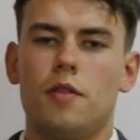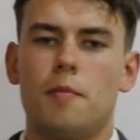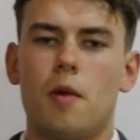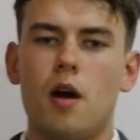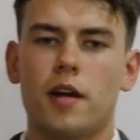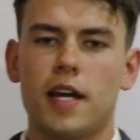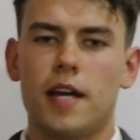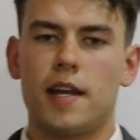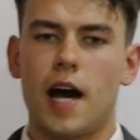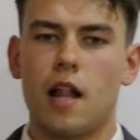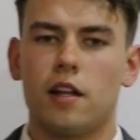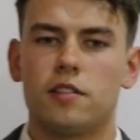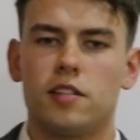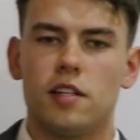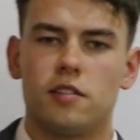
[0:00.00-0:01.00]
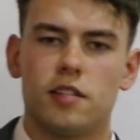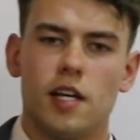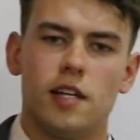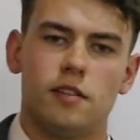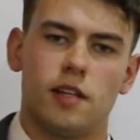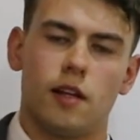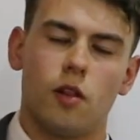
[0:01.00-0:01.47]
the market analysis
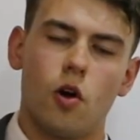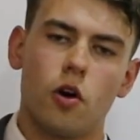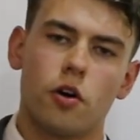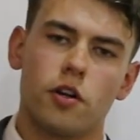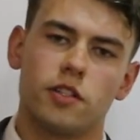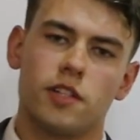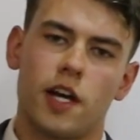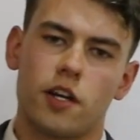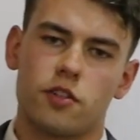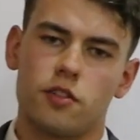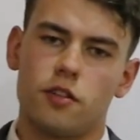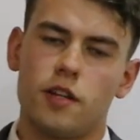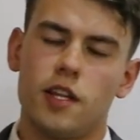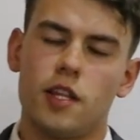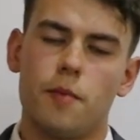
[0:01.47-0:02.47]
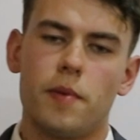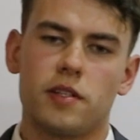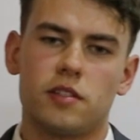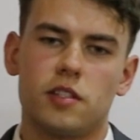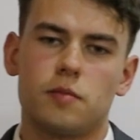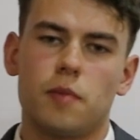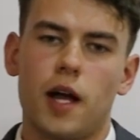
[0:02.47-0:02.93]
is a longer section in the
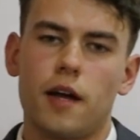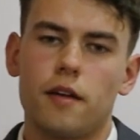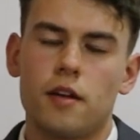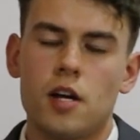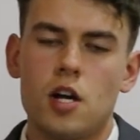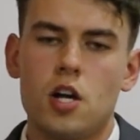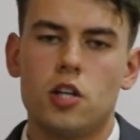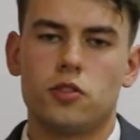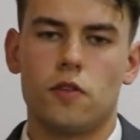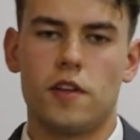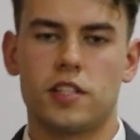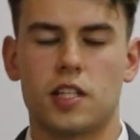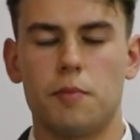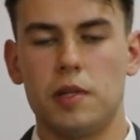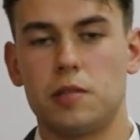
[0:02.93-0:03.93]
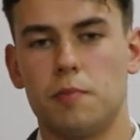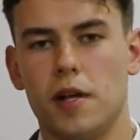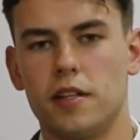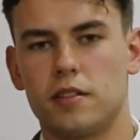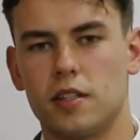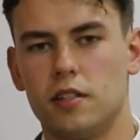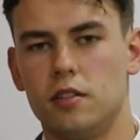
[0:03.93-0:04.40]
business plan. So this can be split
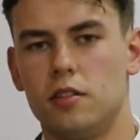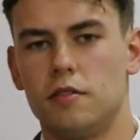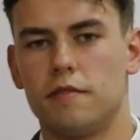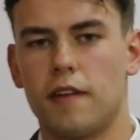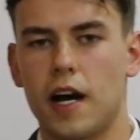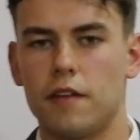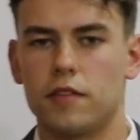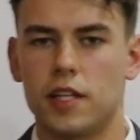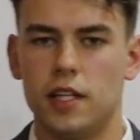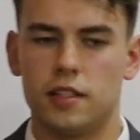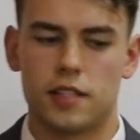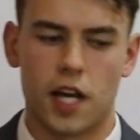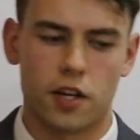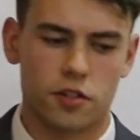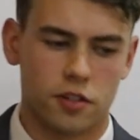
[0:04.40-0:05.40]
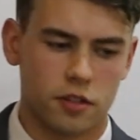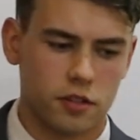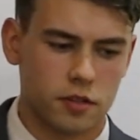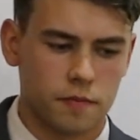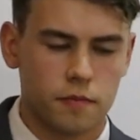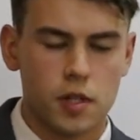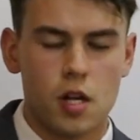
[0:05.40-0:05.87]
into 5 key
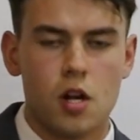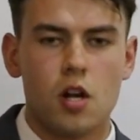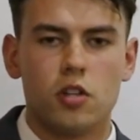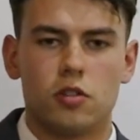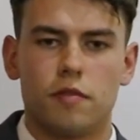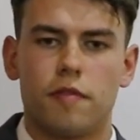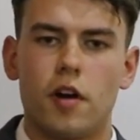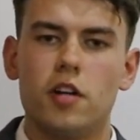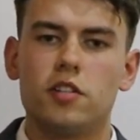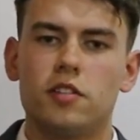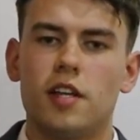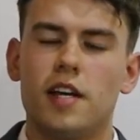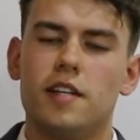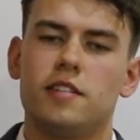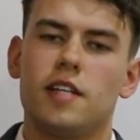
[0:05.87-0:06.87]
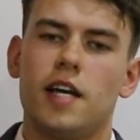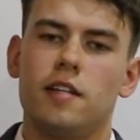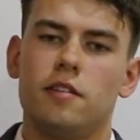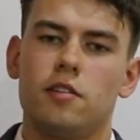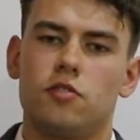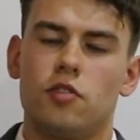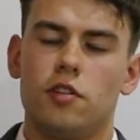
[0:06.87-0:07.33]
sections. So first is
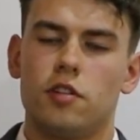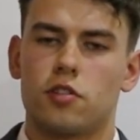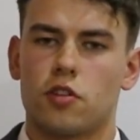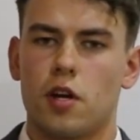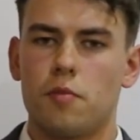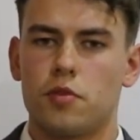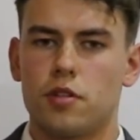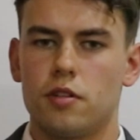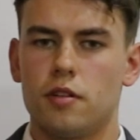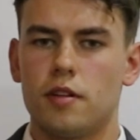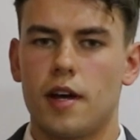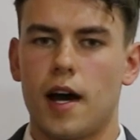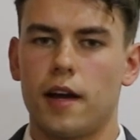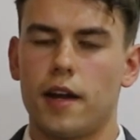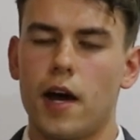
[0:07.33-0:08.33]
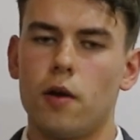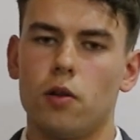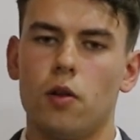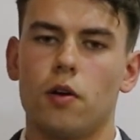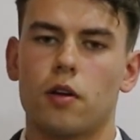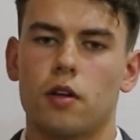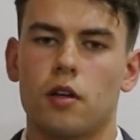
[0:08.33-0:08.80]
industry description and
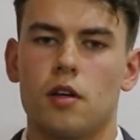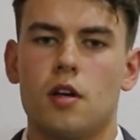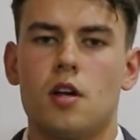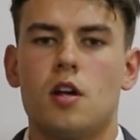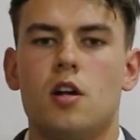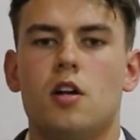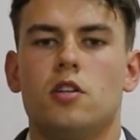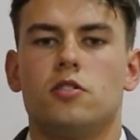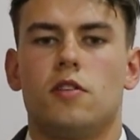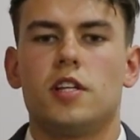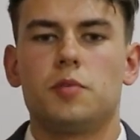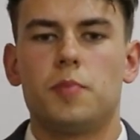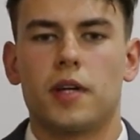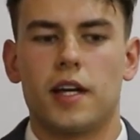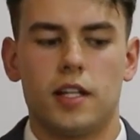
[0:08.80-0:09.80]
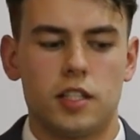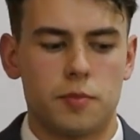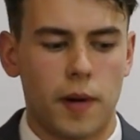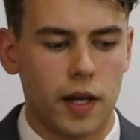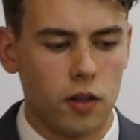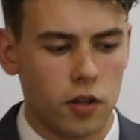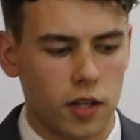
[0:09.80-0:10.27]
outlook. So this begins
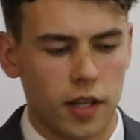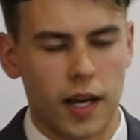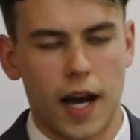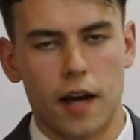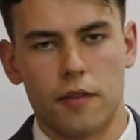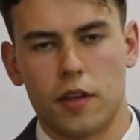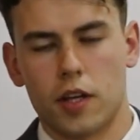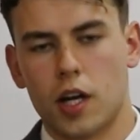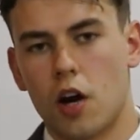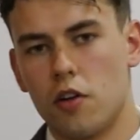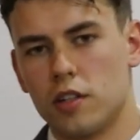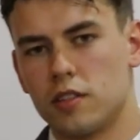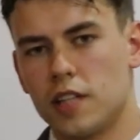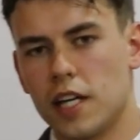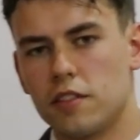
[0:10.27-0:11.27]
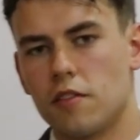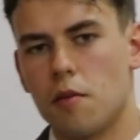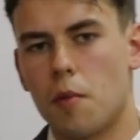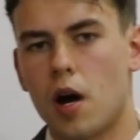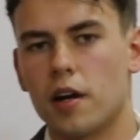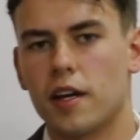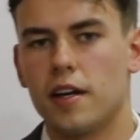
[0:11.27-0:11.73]
by looking at the current state of the
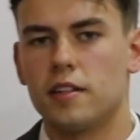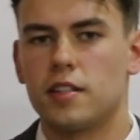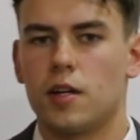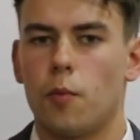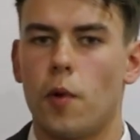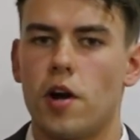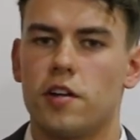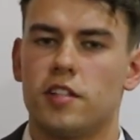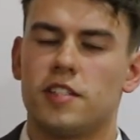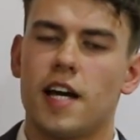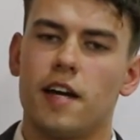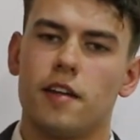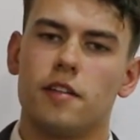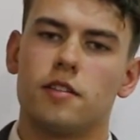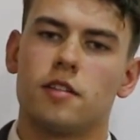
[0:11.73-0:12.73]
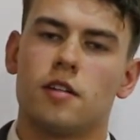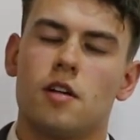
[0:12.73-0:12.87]
market and where it is headed.